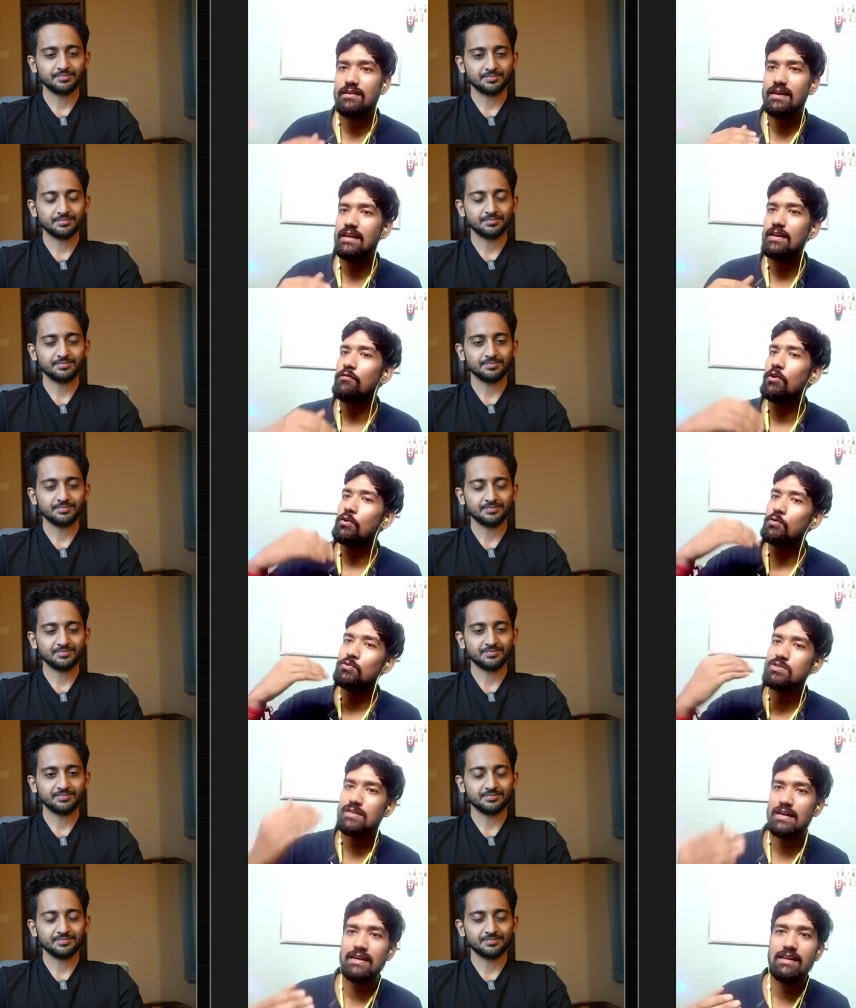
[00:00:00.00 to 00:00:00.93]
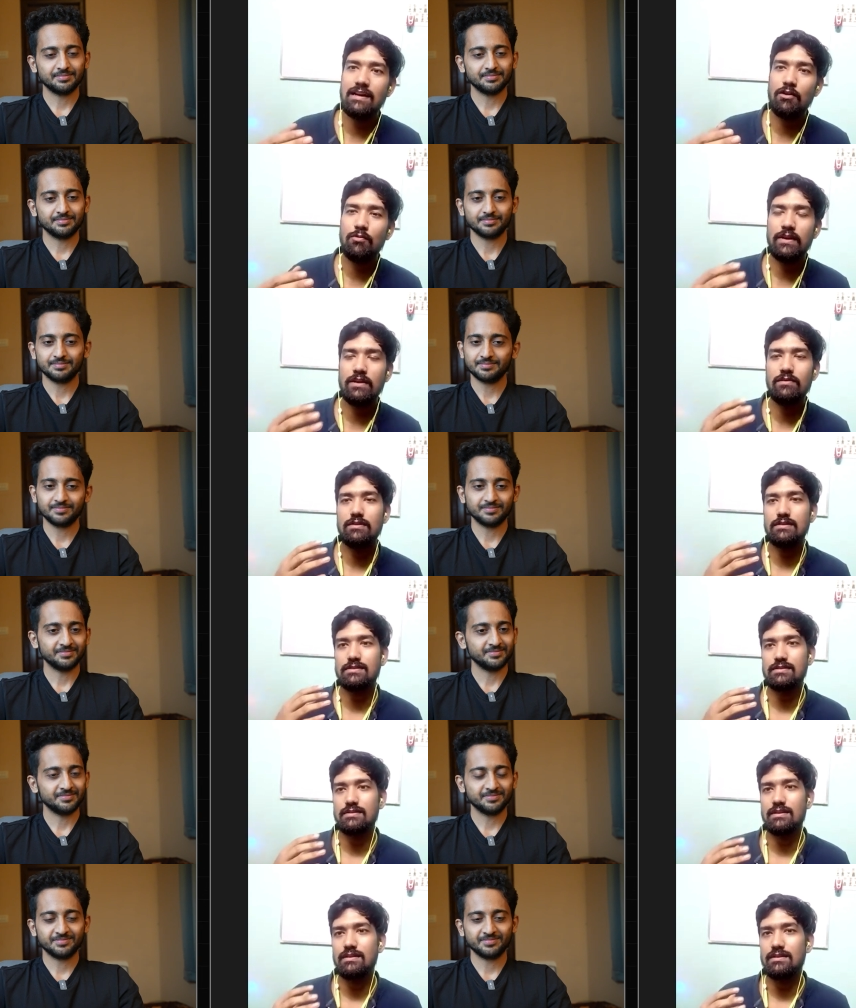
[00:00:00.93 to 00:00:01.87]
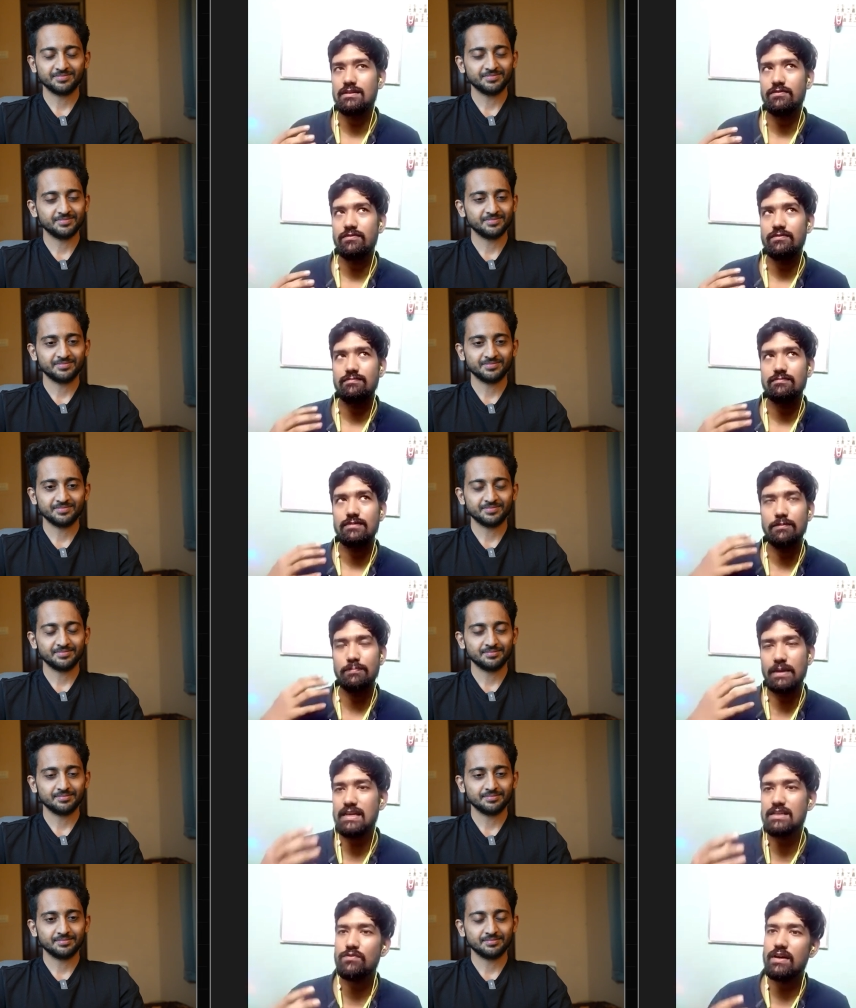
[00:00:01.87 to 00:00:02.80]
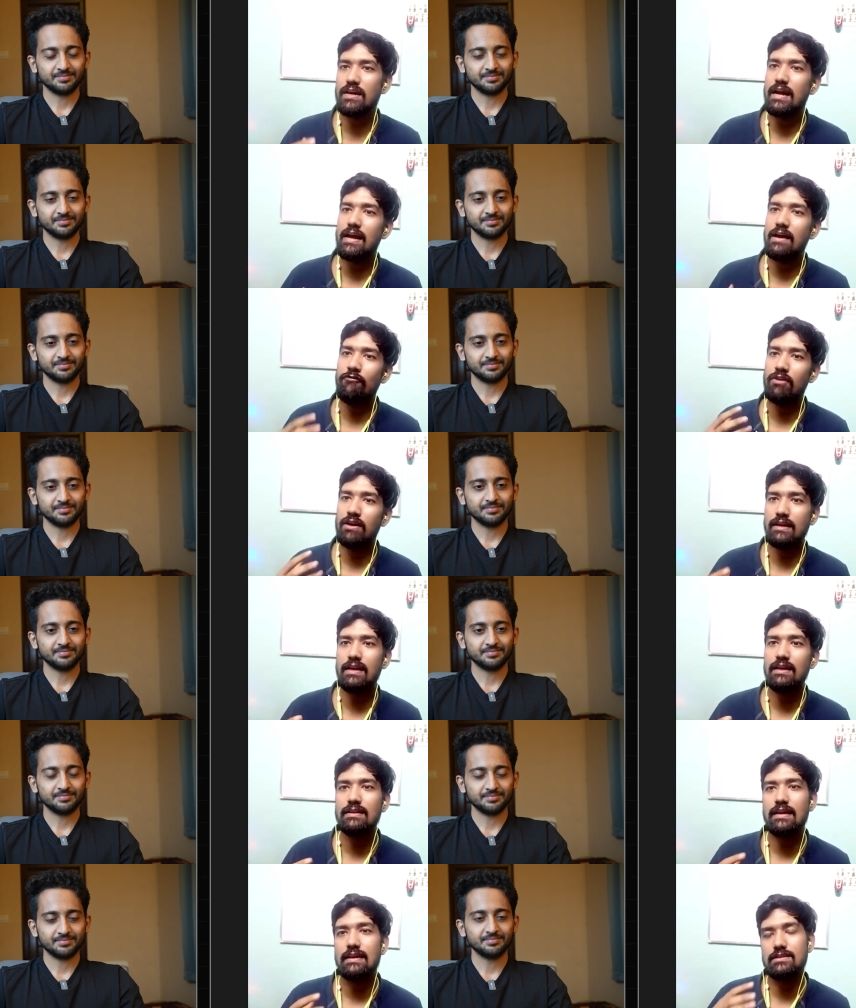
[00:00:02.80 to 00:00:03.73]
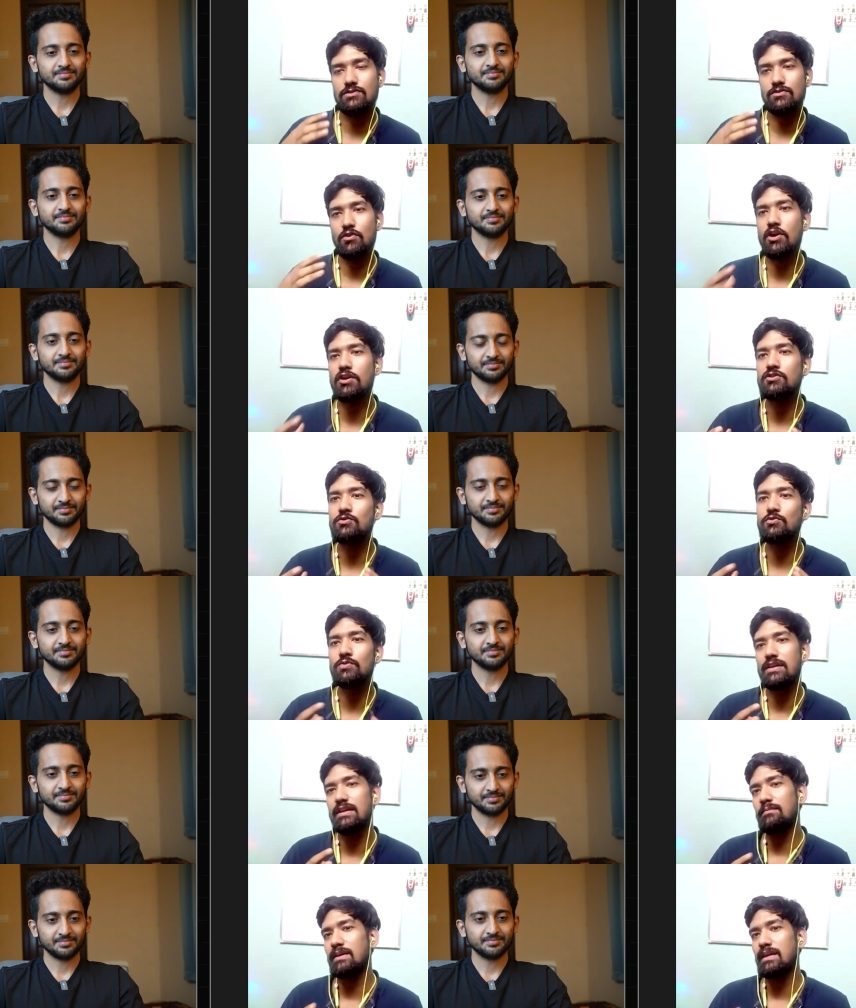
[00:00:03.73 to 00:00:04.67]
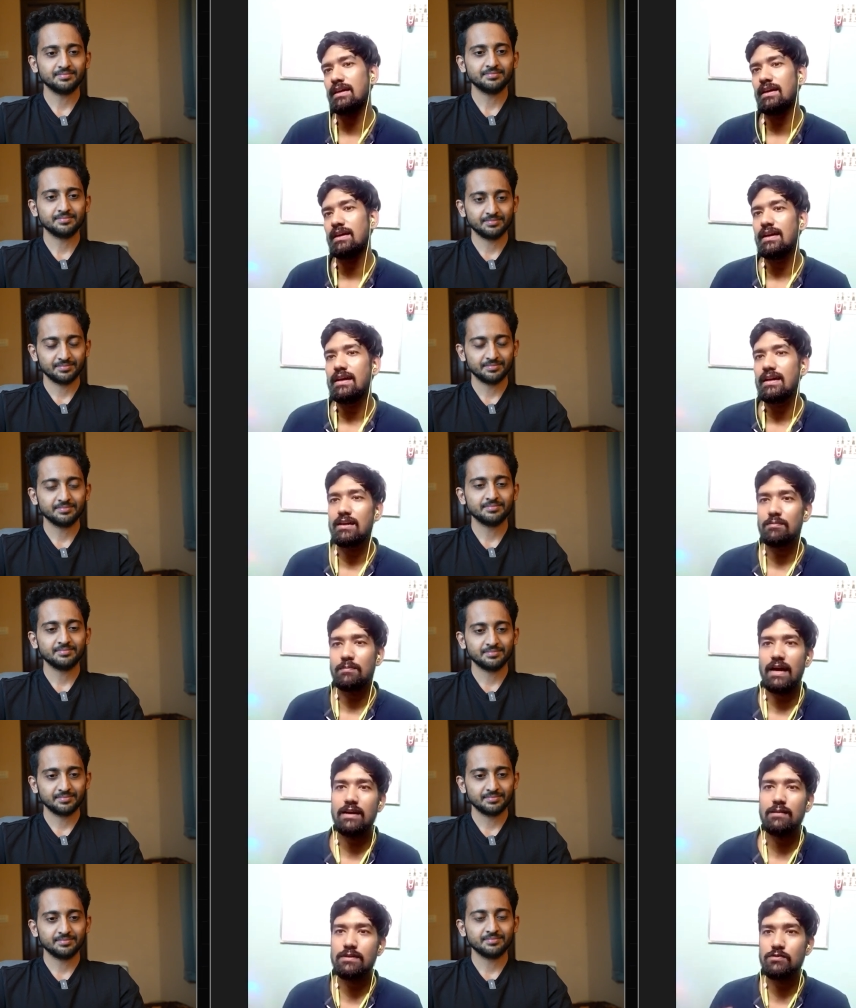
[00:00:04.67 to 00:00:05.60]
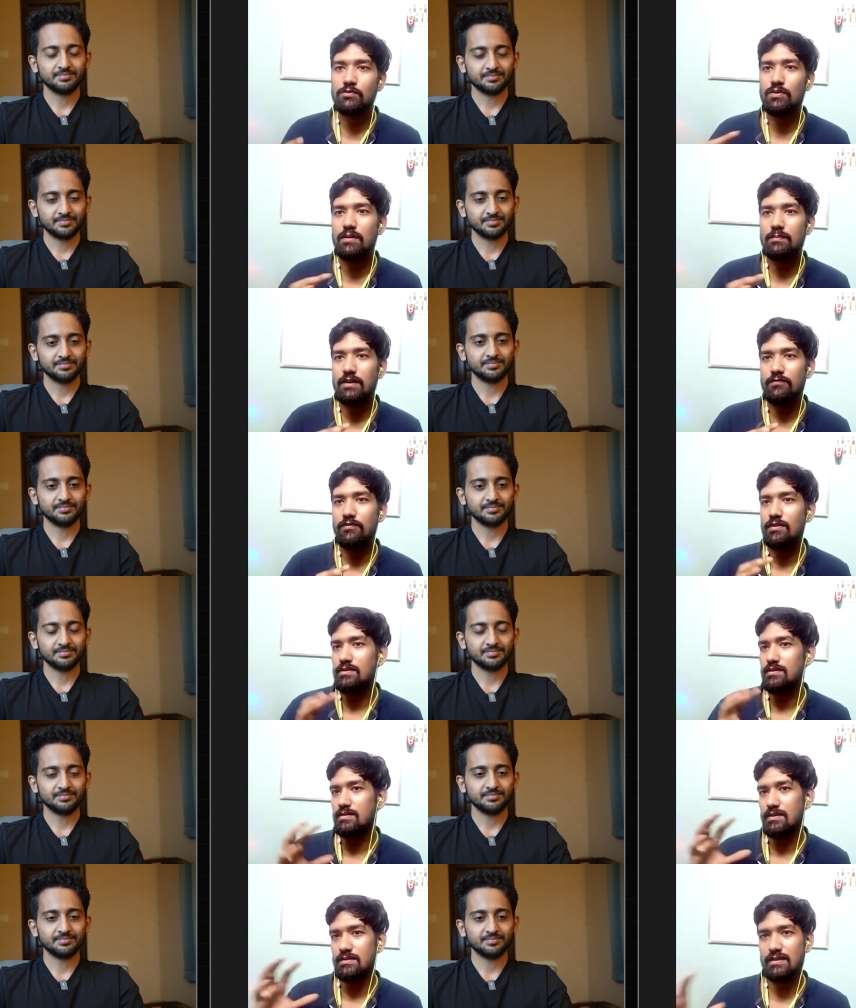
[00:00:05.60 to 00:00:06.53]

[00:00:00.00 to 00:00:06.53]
Speaker 1: really want to study now, because uh, the place where I am working, that is not suiting me. It might be suitable for